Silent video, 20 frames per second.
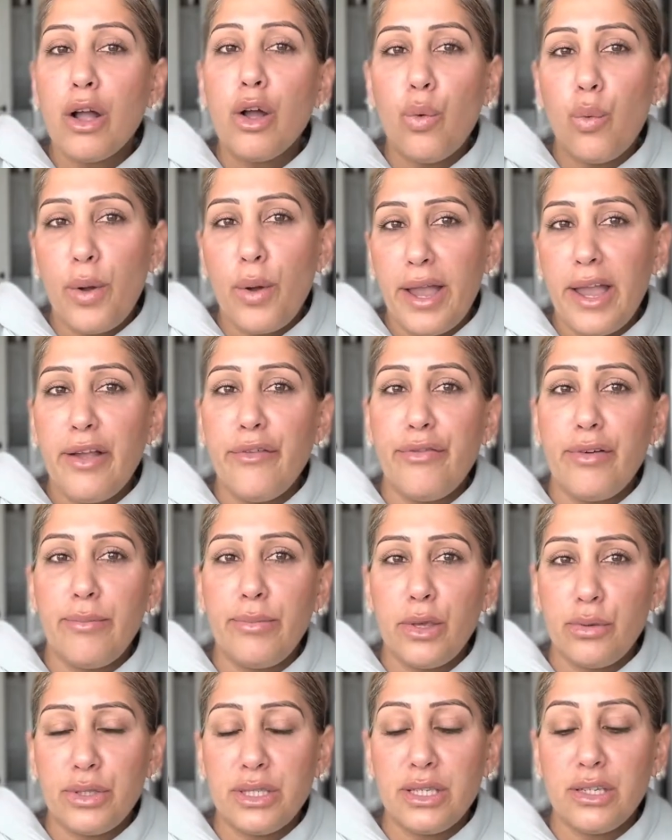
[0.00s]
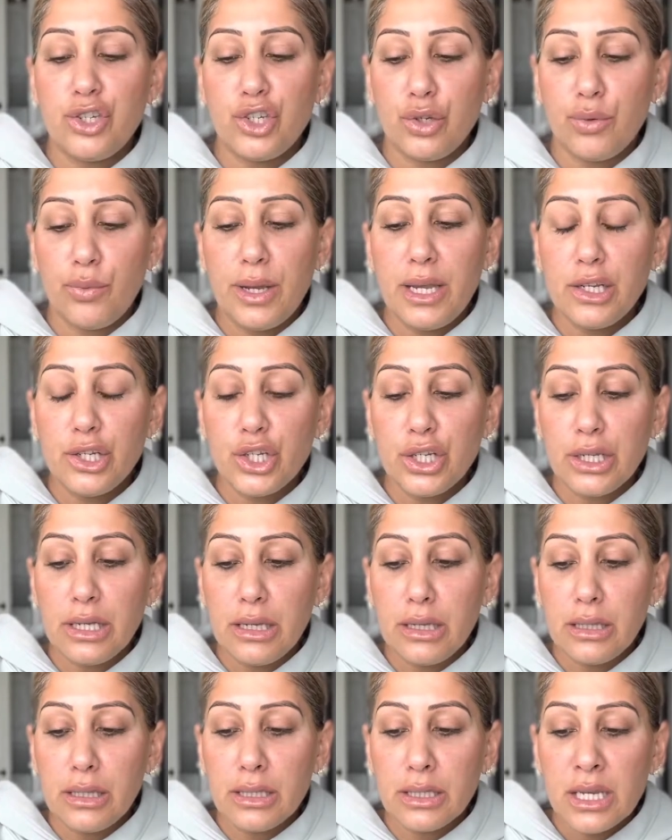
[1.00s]
away from those
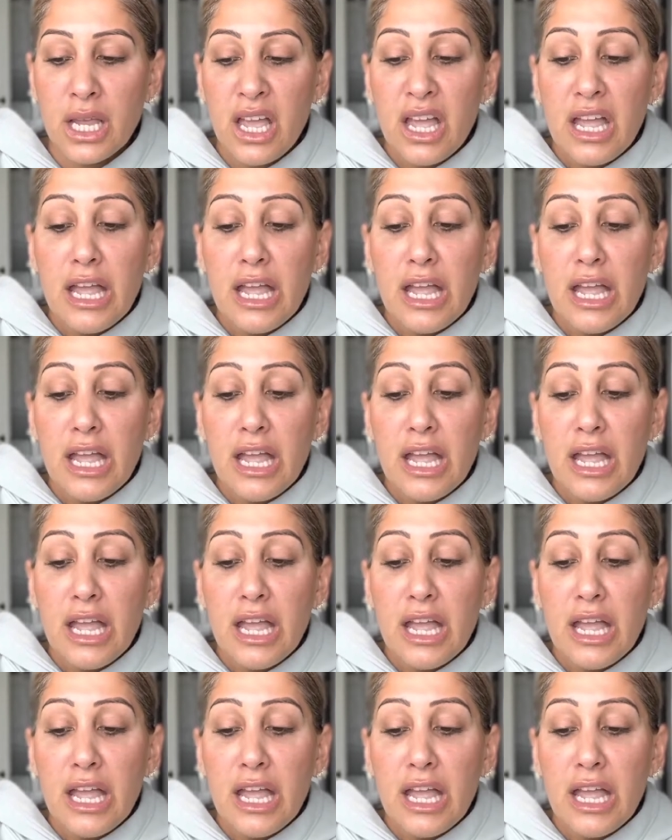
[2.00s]
situations,